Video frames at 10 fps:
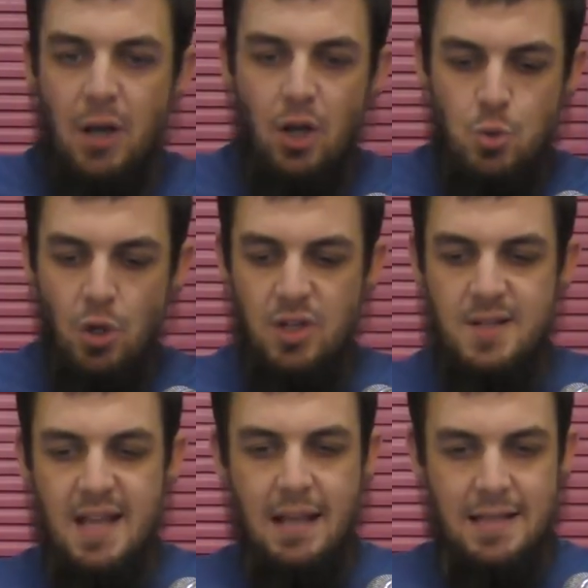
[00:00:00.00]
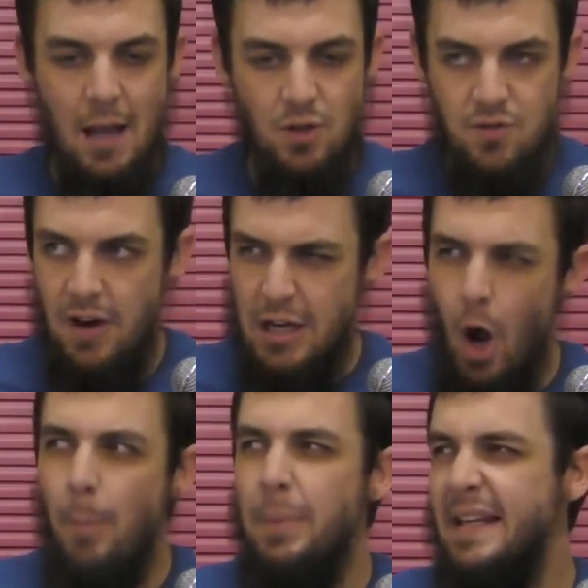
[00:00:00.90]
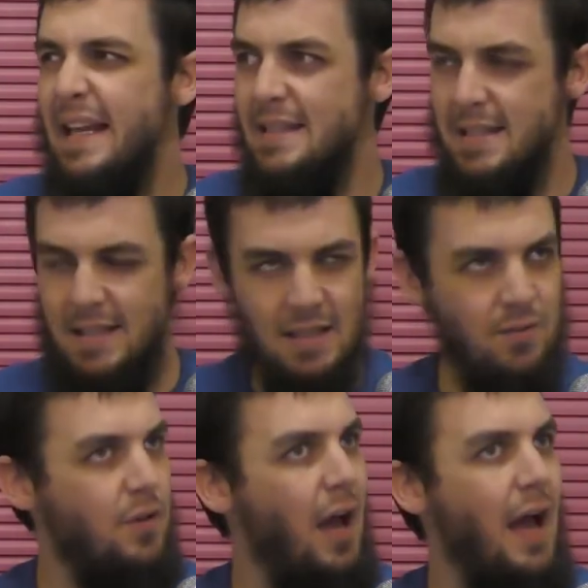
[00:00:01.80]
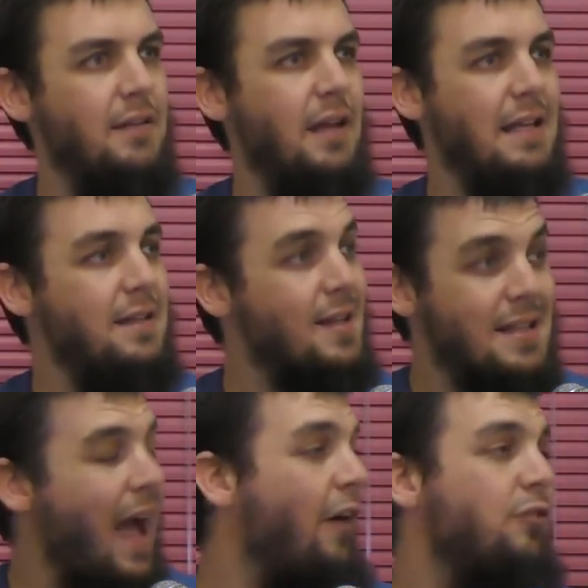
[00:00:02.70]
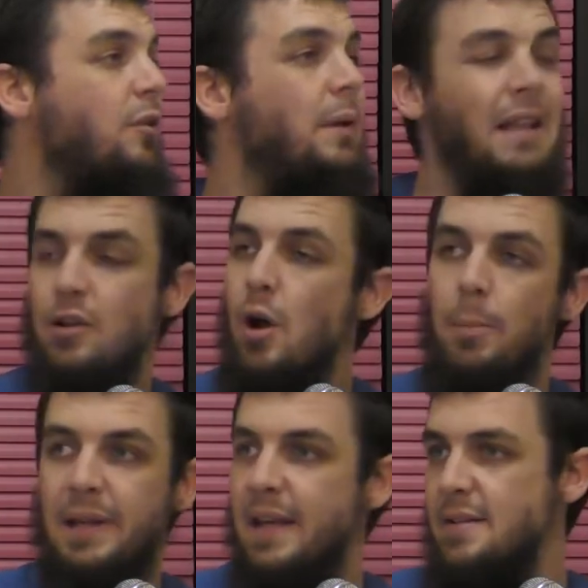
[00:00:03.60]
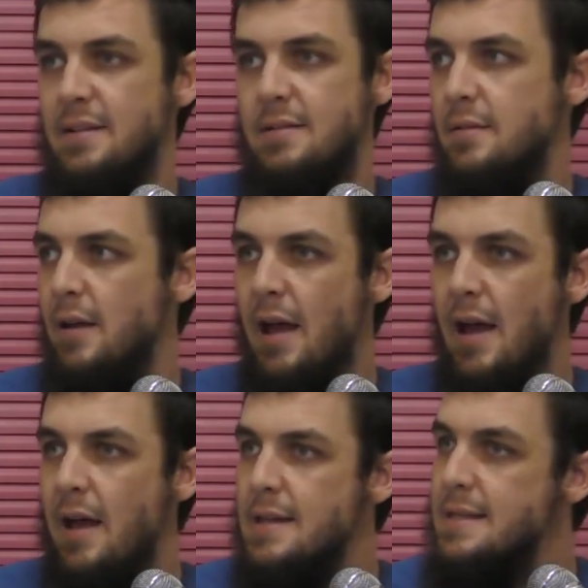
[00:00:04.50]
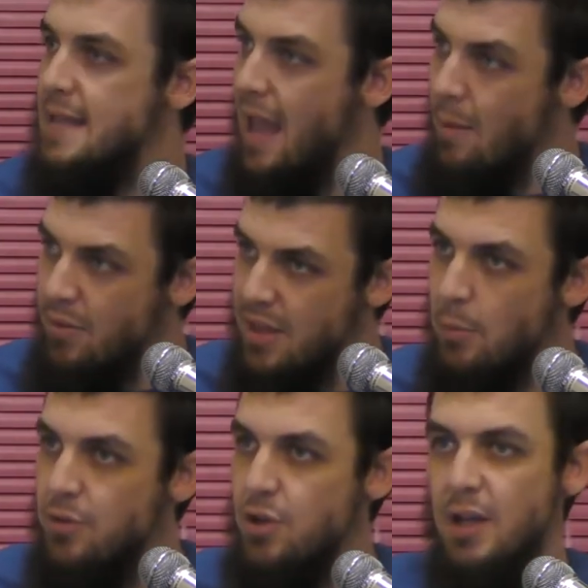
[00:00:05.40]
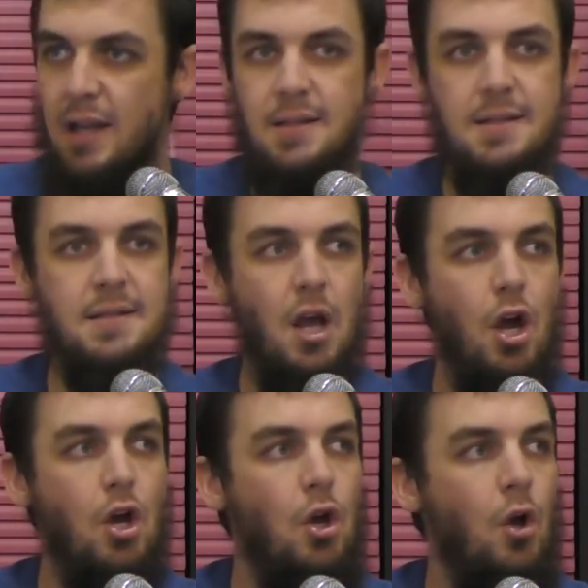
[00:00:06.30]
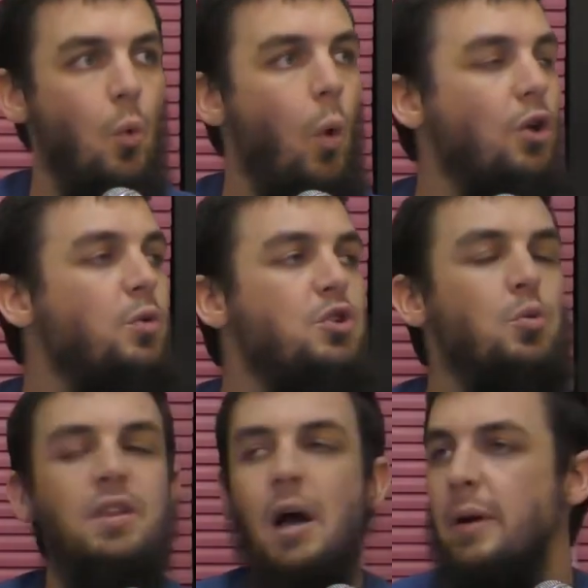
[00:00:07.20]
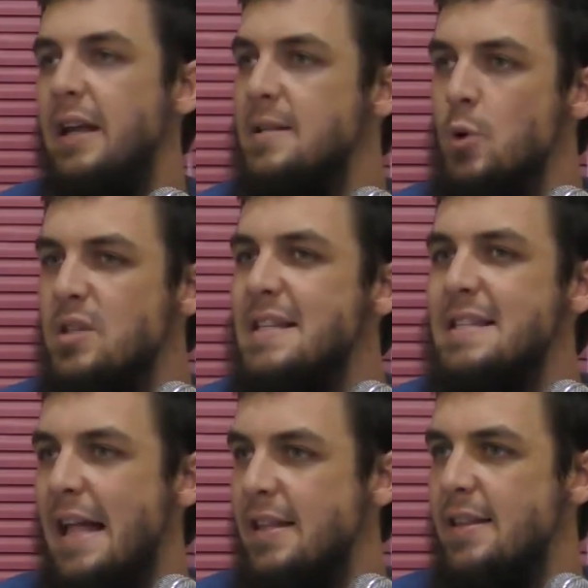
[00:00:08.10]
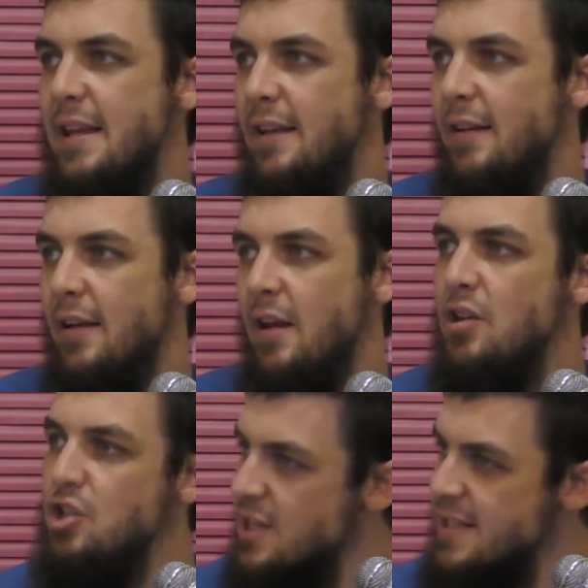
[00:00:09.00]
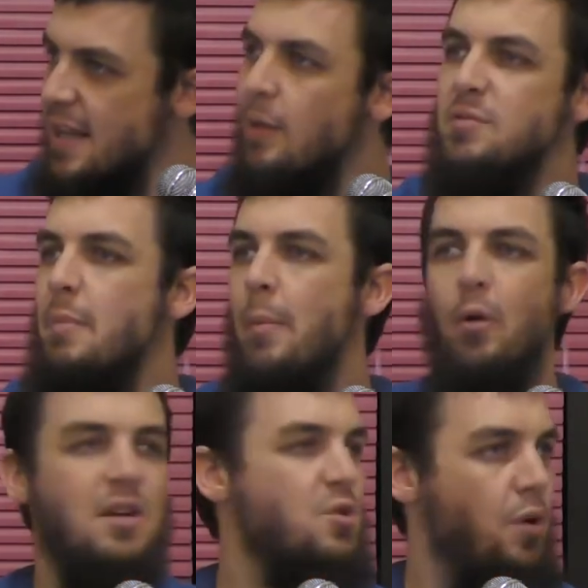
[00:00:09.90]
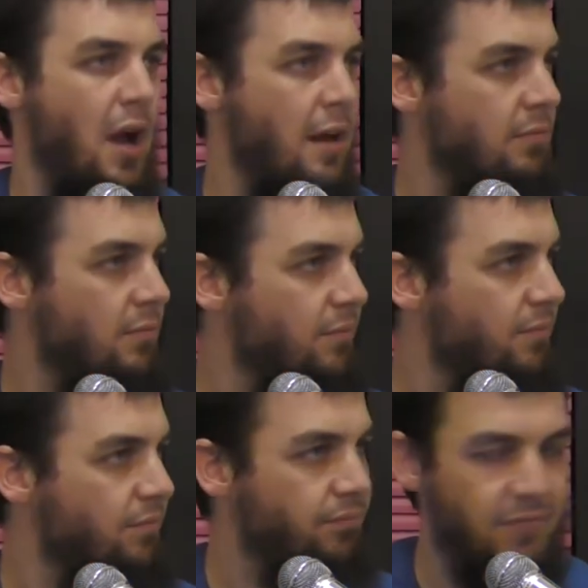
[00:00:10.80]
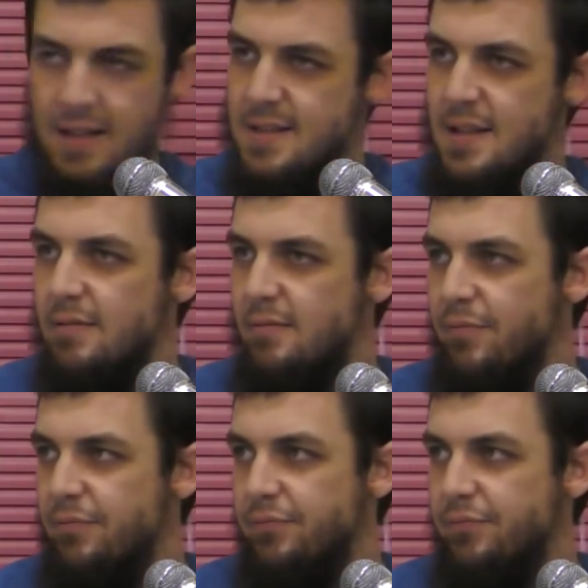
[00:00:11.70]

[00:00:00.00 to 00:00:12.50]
Because what you're saying sounds very complicated, and it doesn't have to be that complicated. Same thing with your kids. What do we do with our kids? What's the standard thing? Just get them to memorize Quran. That's it.